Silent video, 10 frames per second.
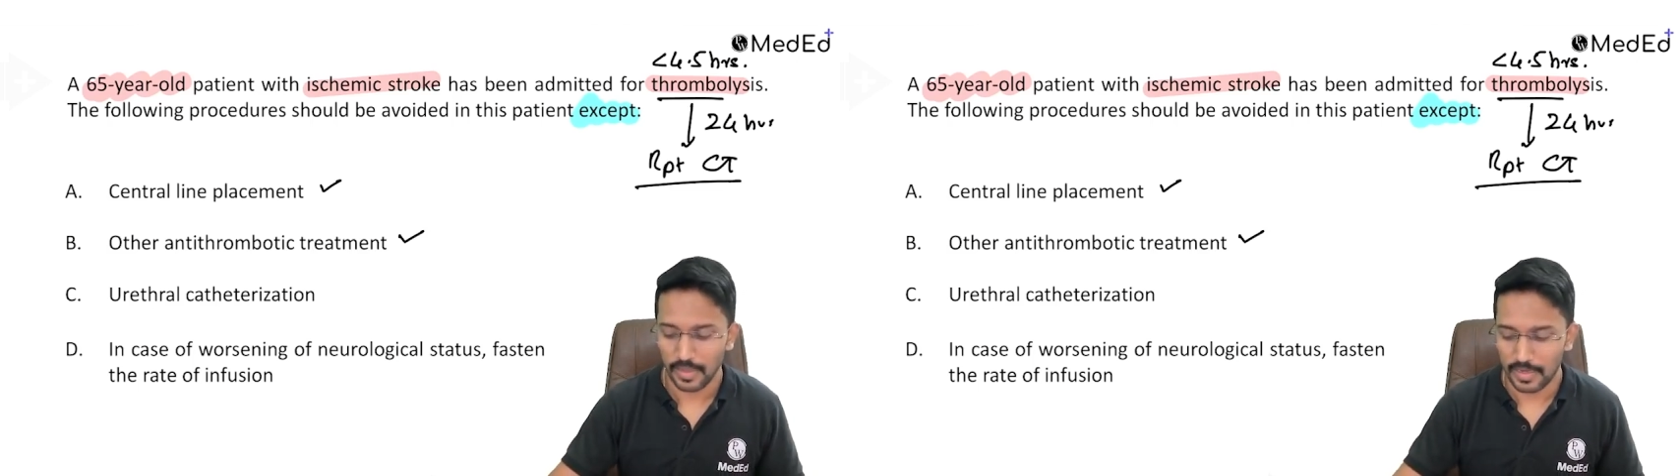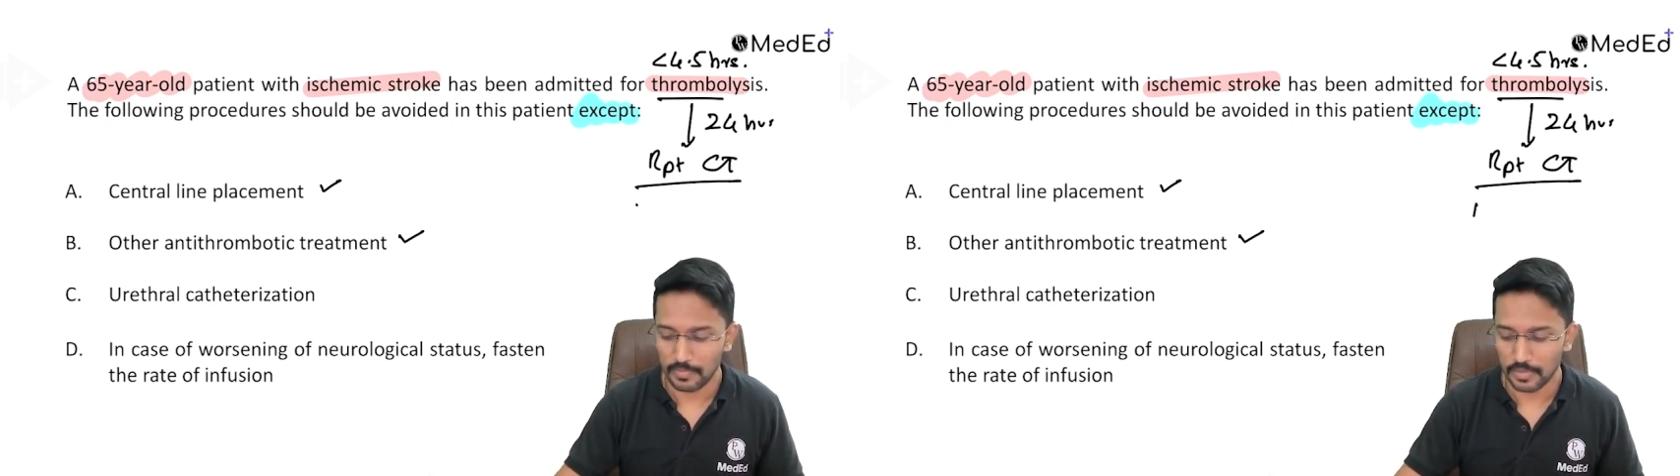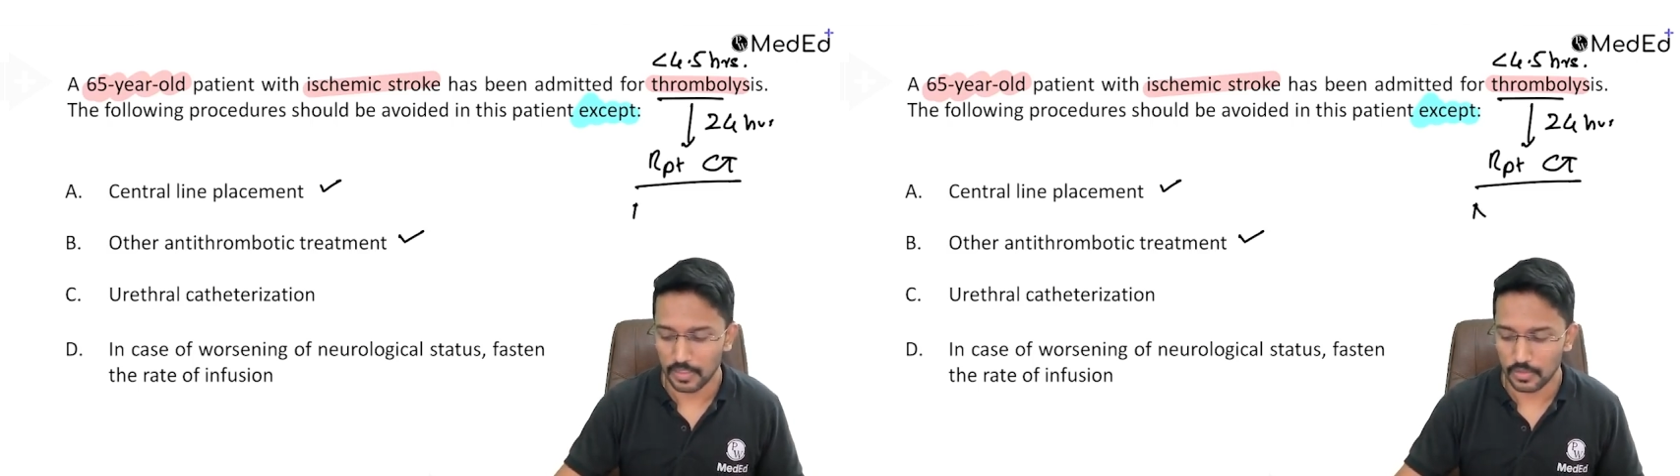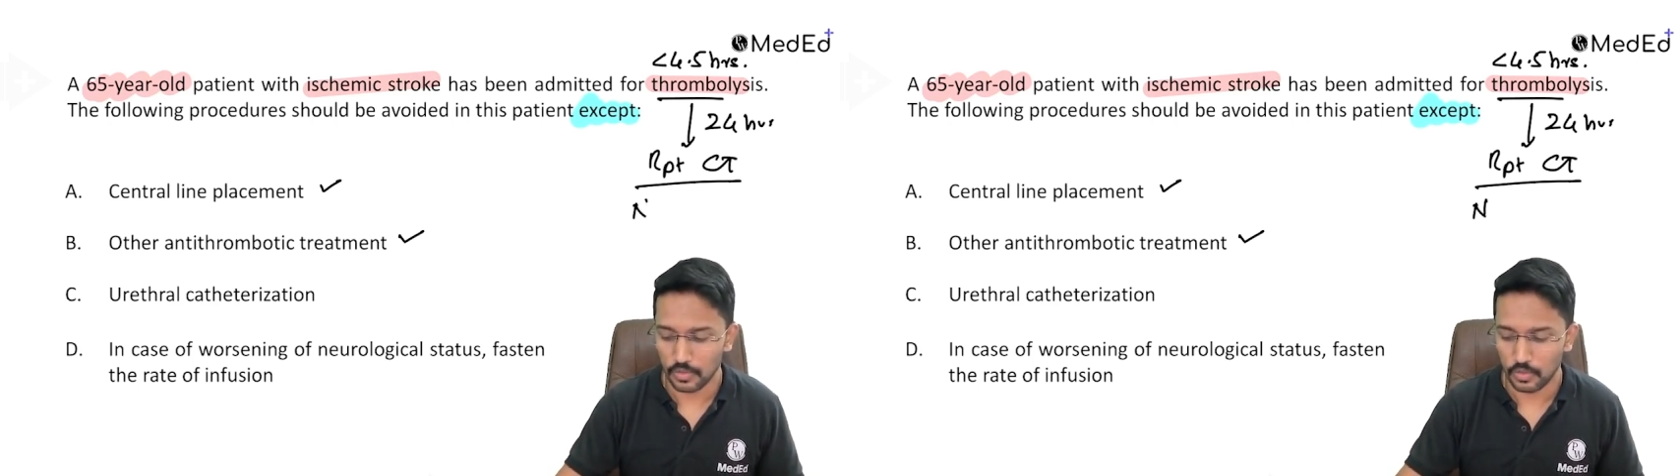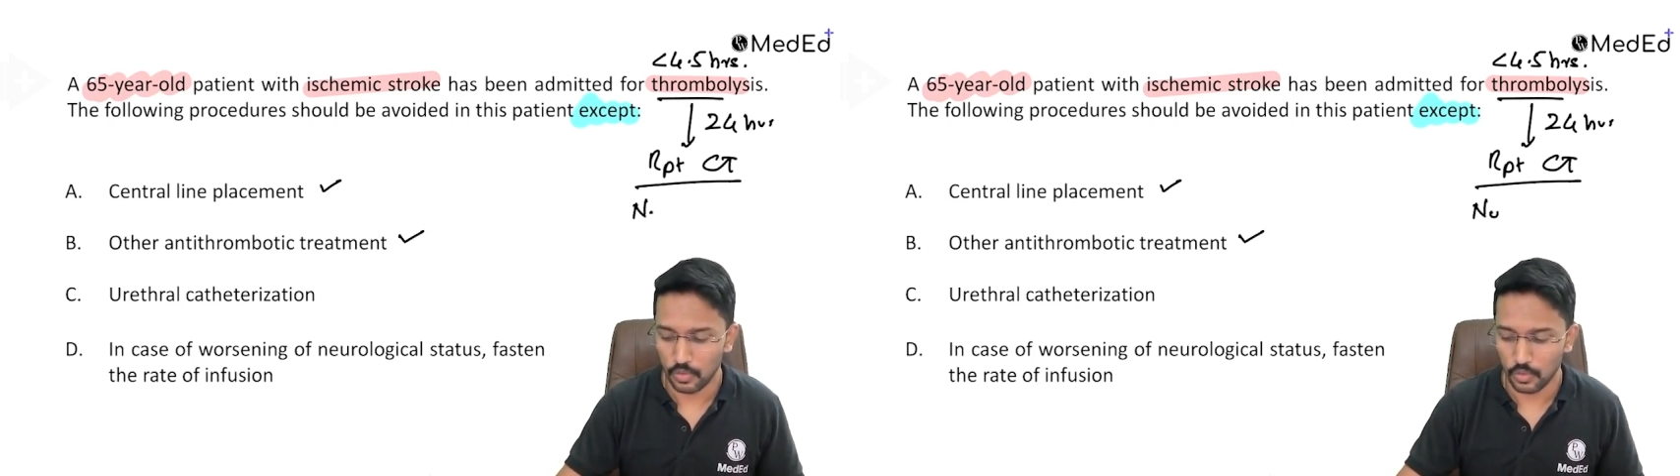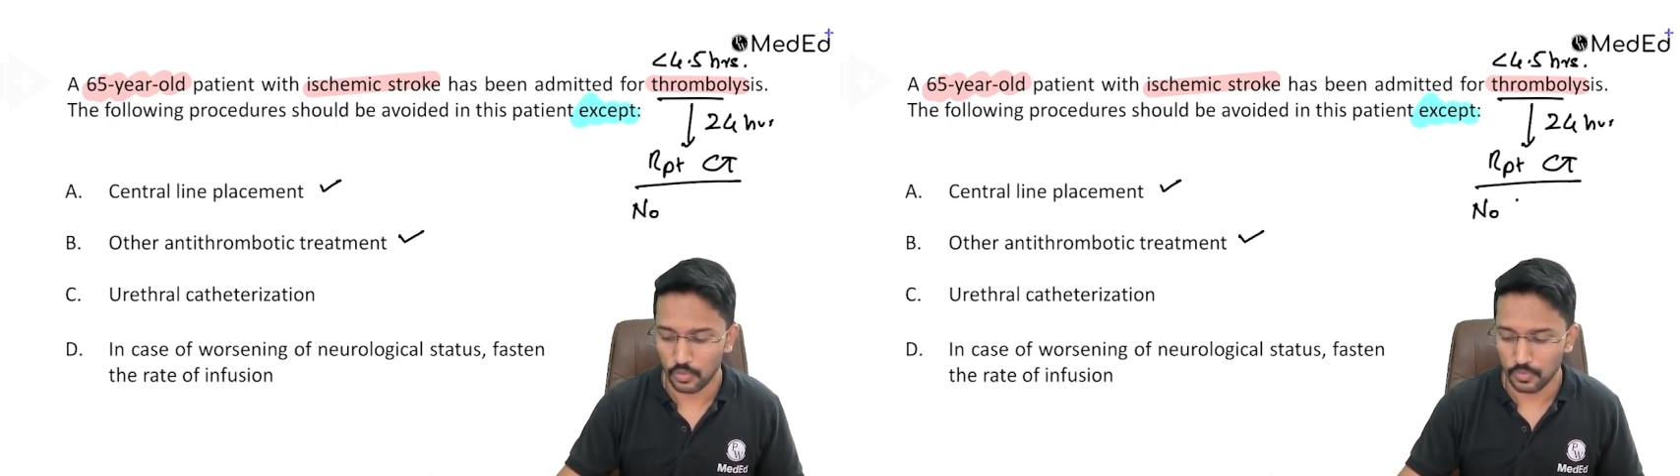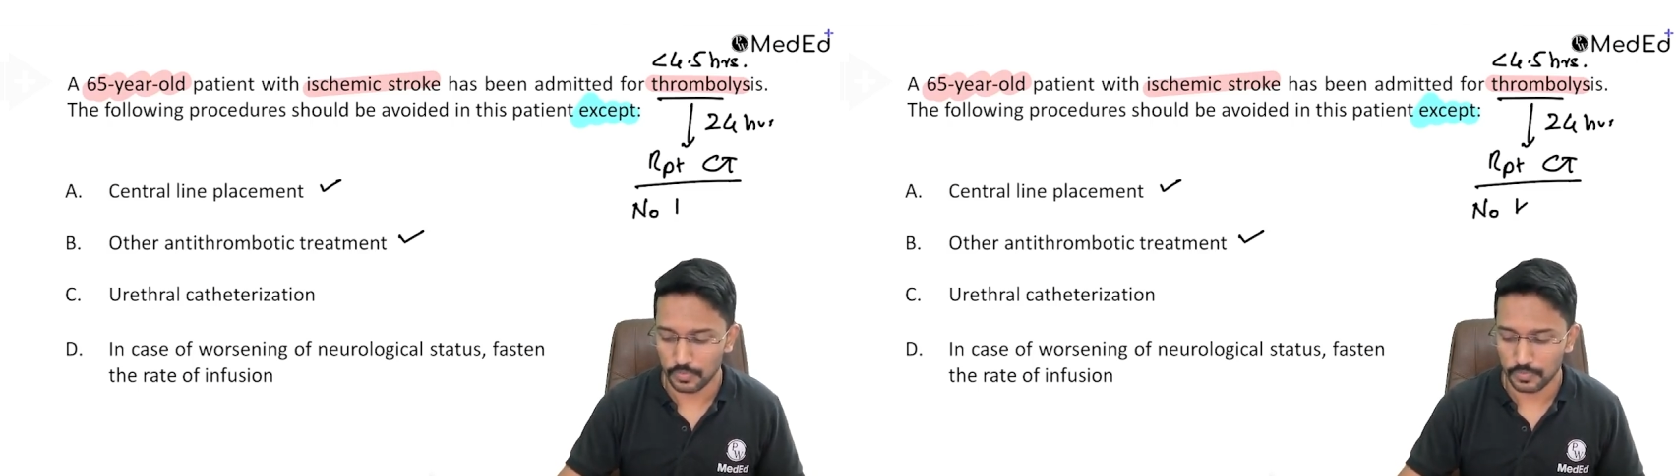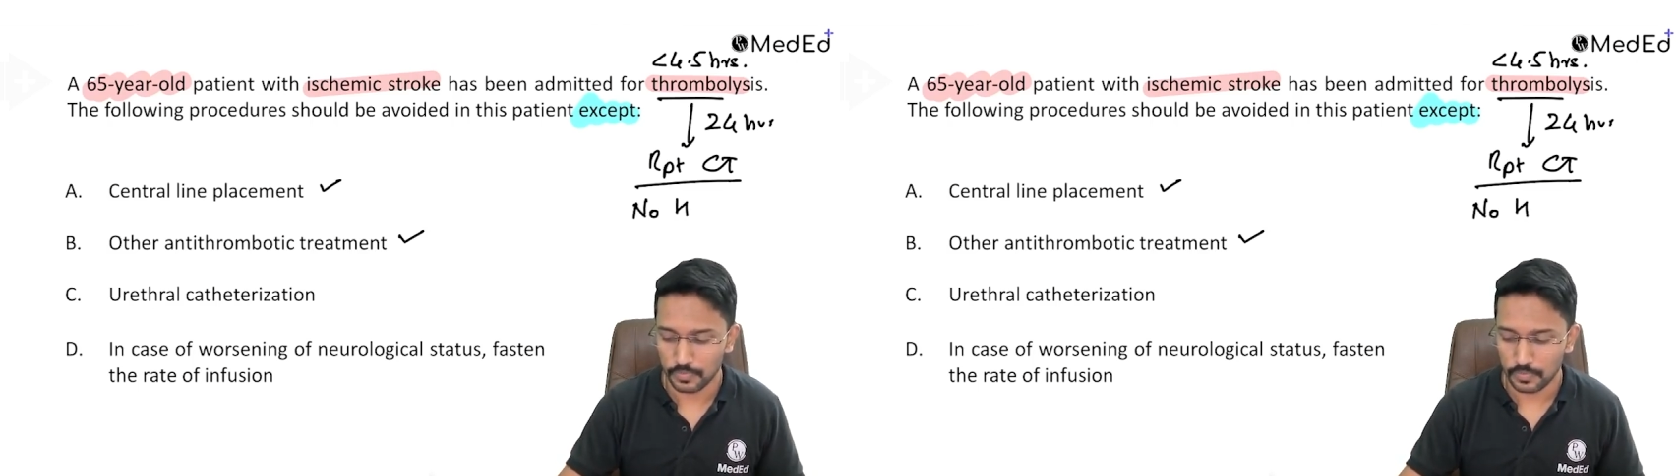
and if there is no